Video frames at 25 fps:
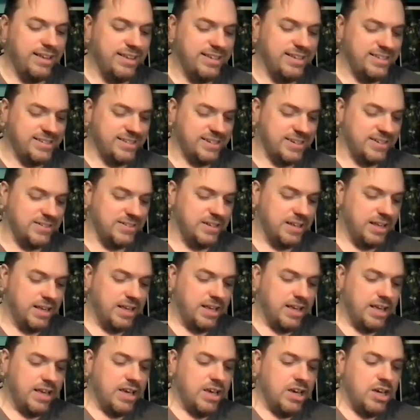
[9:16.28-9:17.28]
So.
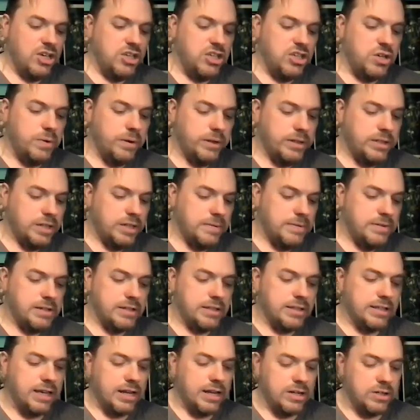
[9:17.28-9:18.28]
You were telling me
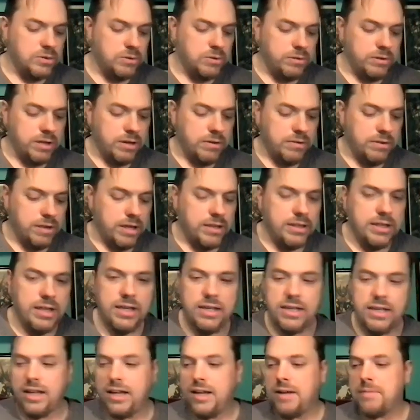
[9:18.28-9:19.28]
something kind of cool though, that
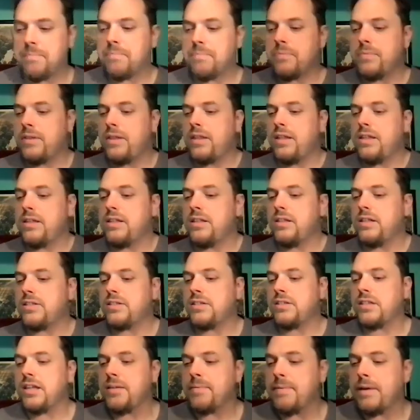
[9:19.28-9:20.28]
they
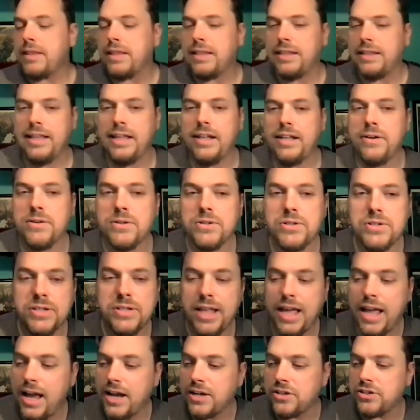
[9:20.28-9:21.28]
something about the letters.
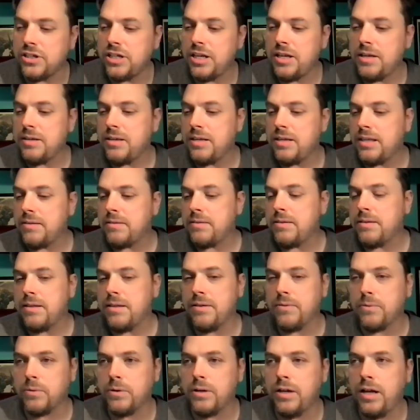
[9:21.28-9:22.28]
They actually
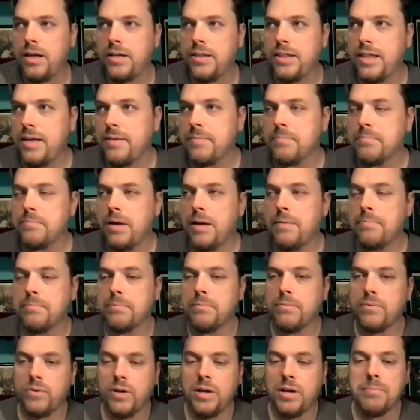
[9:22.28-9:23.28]

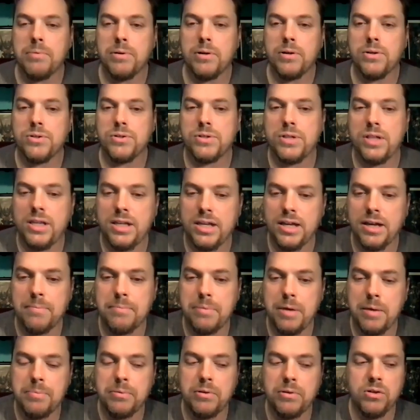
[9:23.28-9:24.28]
reimburse the
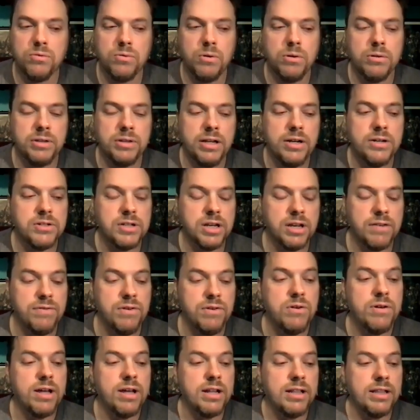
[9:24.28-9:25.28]
people who wrote letters. Like if
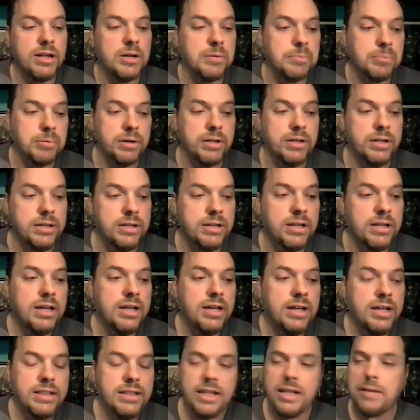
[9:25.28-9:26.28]
you got a letter printed,
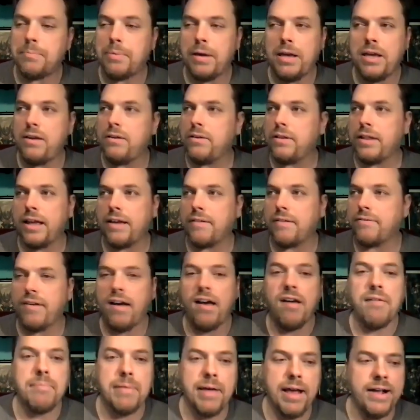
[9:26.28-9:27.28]
they'd pay you like
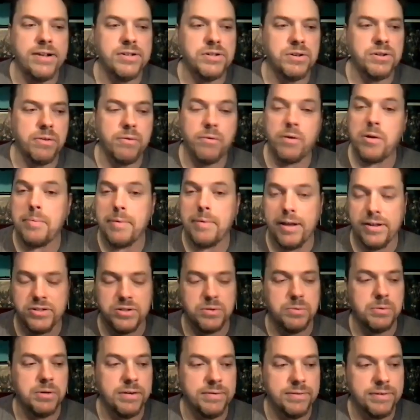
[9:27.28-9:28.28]
£5 or £3 or
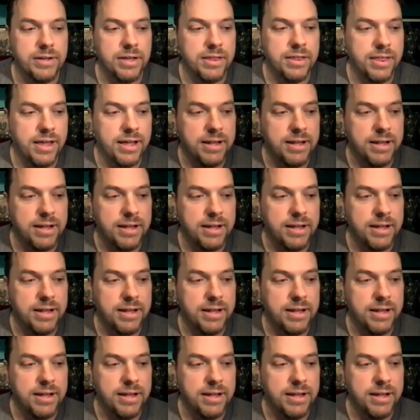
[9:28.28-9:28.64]
whatever like that.